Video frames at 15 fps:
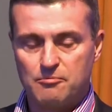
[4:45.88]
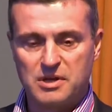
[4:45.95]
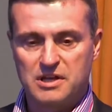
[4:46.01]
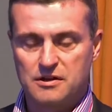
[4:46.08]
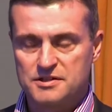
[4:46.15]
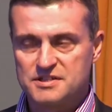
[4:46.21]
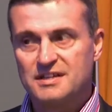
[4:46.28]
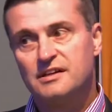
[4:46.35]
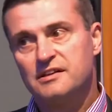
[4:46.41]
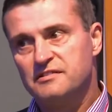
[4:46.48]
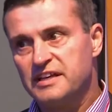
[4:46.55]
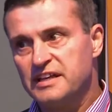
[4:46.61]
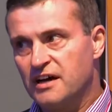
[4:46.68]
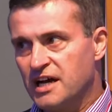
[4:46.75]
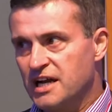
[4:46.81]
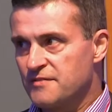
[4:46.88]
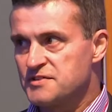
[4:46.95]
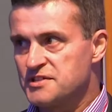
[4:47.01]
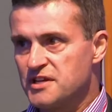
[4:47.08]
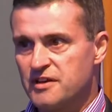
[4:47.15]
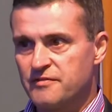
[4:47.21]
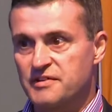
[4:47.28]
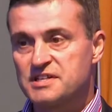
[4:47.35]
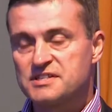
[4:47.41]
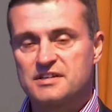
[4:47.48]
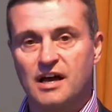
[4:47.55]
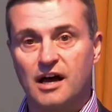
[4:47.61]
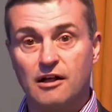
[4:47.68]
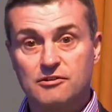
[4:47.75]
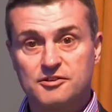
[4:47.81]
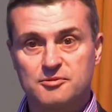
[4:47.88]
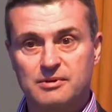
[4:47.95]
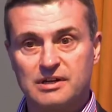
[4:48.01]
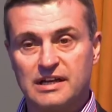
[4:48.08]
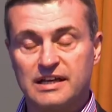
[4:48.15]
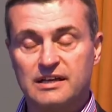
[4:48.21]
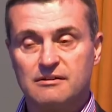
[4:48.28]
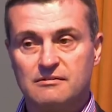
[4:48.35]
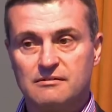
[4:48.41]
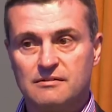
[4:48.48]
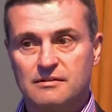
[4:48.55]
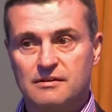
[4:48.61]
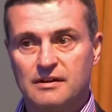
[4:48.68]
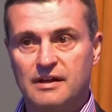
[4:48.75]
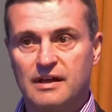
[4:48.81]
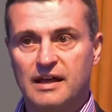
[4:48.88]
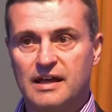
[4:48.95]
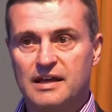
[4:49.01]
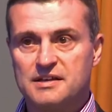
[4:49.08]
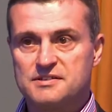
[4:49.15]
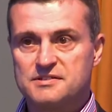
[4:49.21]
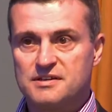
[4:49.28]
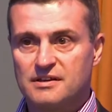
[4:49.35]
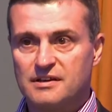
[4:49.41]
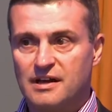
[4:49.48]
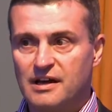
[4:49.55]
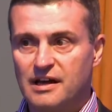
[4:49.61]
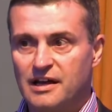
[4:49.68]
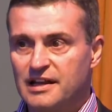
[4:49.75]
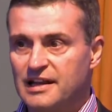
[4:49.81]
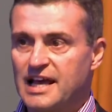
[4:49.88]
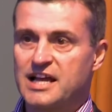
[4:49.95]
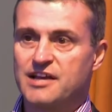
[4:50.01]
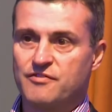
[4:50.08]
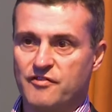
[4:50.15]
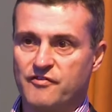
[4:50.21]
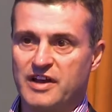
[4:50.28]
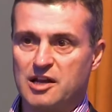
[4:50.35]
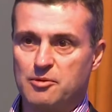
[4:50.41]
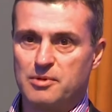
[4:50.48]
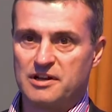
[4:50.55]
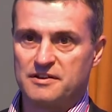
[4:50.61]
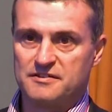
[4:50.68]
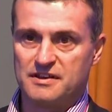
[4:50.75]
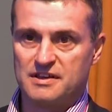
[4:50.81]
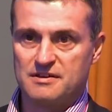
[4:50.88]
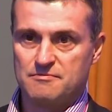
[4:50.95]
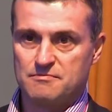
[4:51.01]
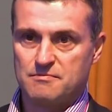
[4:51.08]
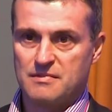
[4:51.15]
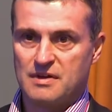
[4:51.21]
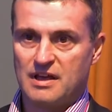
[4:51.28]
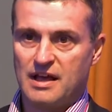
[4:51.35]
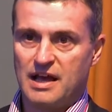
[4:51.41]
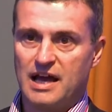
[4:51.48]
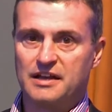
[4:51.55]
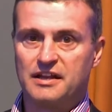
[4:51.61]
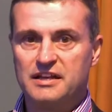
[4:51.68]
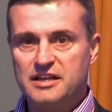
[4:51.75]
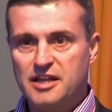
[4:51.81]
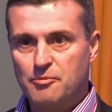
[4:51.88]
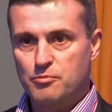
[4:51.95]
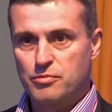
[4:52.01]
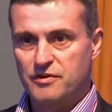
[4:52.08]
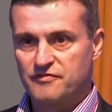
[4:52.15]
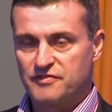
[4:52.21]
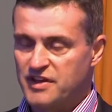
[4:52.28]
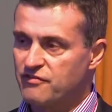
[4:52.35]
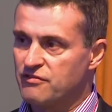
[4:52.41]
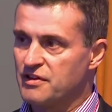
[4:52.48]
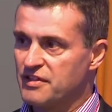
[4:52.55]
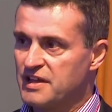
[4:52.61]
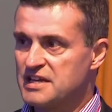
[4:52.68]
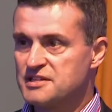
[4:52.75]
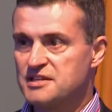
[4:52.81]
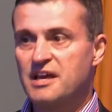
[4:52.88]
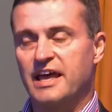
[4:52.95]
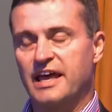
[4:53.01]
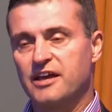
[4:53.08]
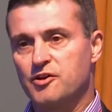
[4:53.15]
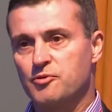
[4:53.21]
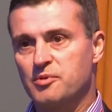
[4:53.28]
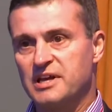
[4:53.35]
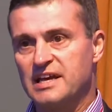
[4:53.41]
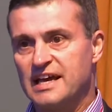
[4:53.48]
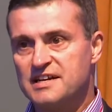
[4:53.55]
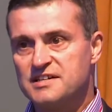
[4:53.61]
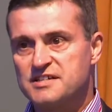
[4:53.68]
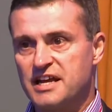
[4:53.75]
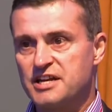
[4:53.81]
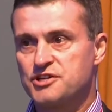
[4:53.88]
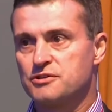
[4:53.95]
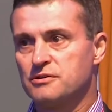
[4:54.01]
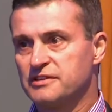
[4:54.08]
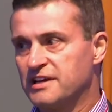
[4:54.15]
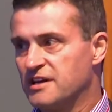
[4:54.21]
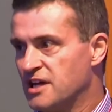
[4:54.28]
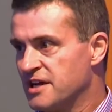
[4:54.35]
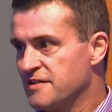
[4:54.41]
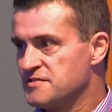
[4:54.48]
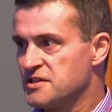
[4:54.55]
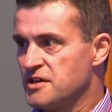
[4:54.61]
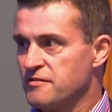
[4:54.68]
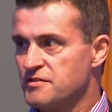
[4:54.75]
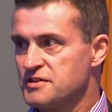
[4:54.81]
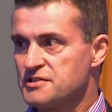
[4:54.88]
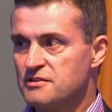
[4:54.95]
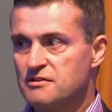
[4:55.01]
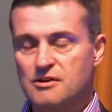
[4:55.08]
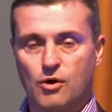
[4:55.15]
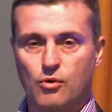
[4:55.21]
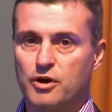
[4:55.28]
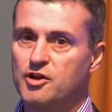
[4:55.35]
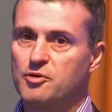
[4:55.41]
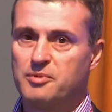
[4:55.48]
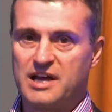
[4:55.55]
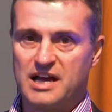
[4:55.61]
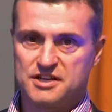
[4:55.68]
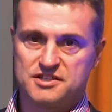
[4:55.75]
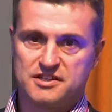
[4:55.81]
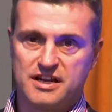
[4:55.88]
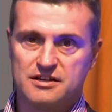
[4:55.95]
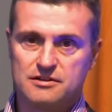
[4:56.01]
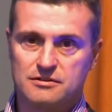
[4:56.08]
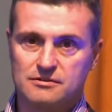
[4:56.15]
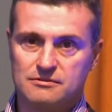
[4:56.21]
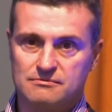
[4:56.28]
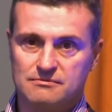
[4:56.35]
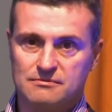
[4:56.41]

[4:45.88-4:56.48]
Because denial of service ultimately is a lack of availability, and a number of different things. It could be intentional denial of service, or it could be accidental.